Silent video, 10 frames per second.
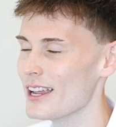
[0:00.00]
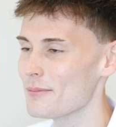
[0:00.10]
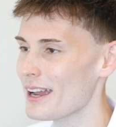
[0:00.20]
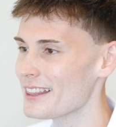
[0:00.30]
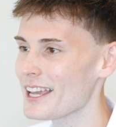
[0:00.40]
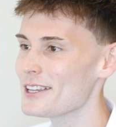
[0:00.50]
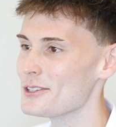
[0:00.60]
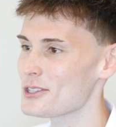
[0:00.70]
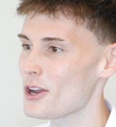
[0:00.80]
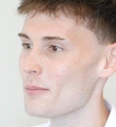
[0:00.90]
Mate, thank you
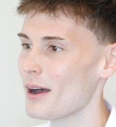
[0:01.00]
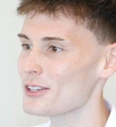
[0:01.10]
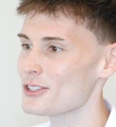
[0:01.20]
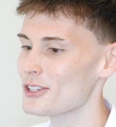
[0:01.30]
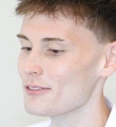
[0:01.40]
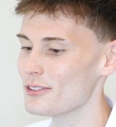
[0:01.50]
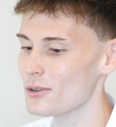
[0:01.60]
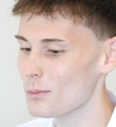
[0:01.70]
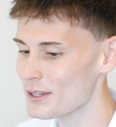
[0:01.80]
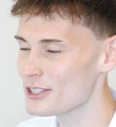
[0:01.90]
so much, and for
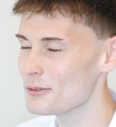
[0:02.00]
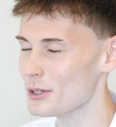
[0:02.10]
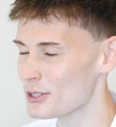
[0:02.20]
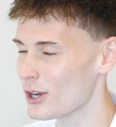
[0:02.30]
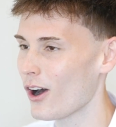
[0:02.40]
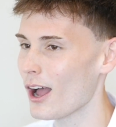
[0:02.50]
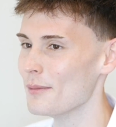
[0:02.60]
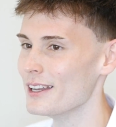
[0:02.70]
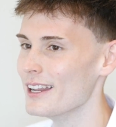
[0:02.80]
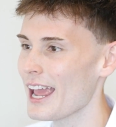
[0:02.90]
your wisdom, your time,
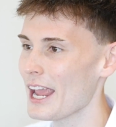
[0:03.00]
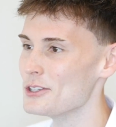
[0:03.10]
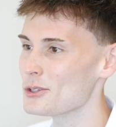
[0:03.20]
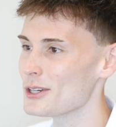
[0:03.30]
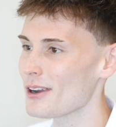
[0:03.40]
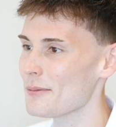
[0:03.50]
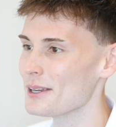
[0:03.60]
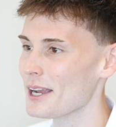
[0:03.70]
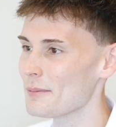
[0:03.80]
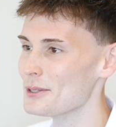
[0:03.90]
and enjoy
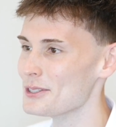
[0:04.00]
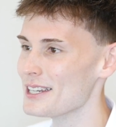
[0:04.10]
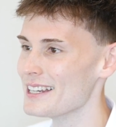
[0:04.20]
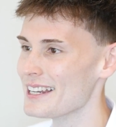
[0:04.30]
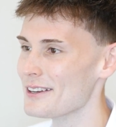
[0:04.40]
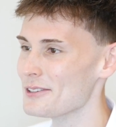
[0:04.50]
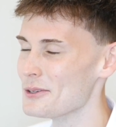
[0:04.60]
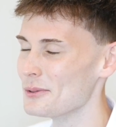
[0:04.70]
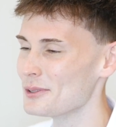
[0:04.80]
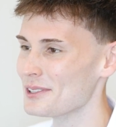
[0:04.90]
wrapping up your stint here in
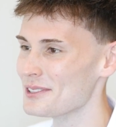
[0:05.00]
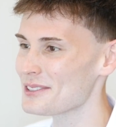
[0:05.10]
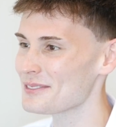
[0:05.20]
New Orleans.